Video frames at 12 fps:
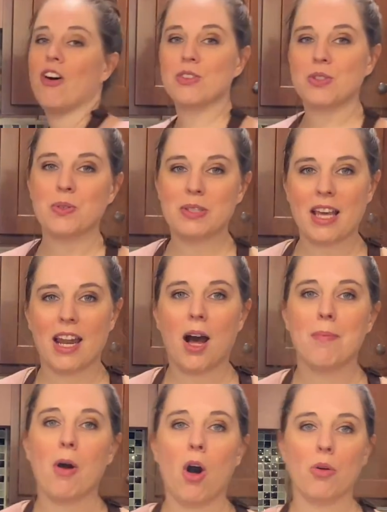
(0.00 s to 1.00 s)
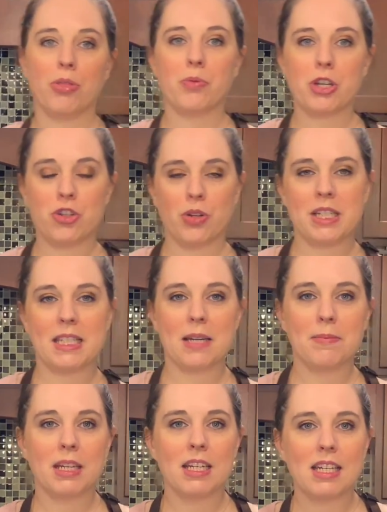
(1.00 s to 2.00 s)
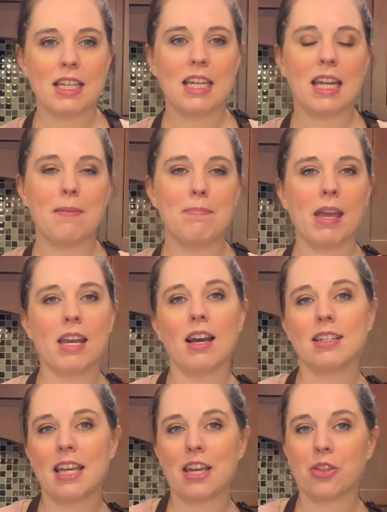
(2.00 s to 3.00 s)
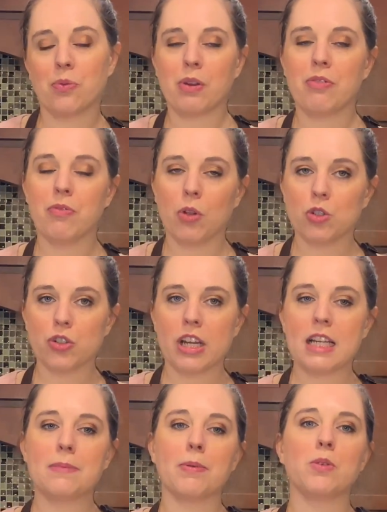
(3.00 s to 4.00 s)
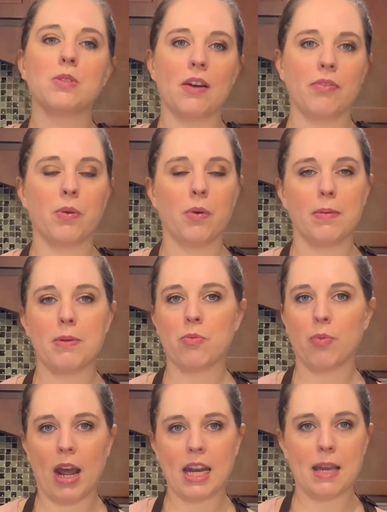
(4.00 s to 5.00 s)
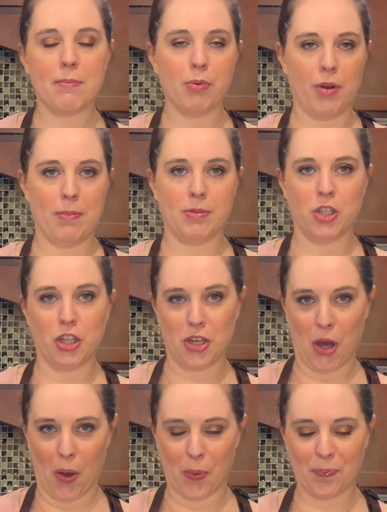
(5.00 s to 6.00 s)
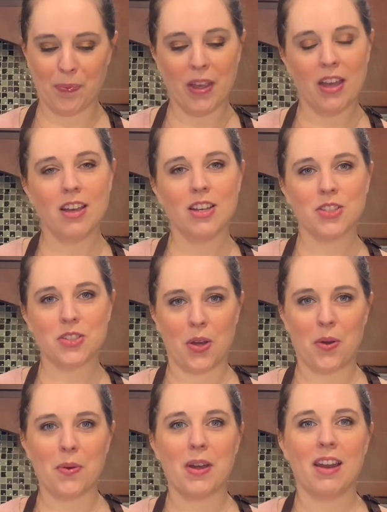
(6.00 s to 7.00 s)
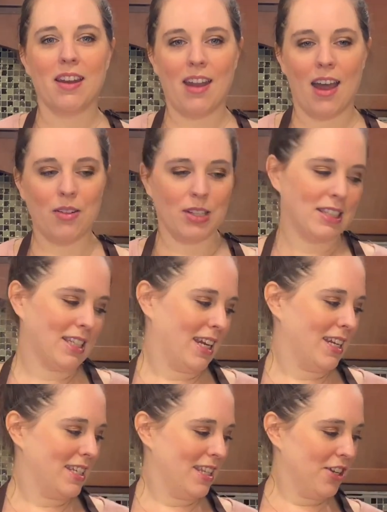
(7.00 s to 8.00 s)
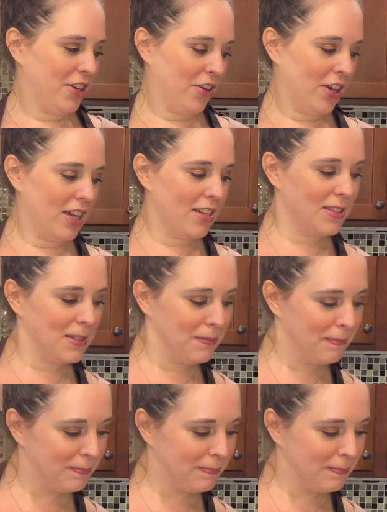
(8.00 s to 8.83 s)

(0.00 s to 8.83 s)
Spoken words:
also set up all 3 trays that I'm gonna need. It may not take 3 full trays, but you definitely wanna be ready and prepped to go. So now let's get into the ingredients.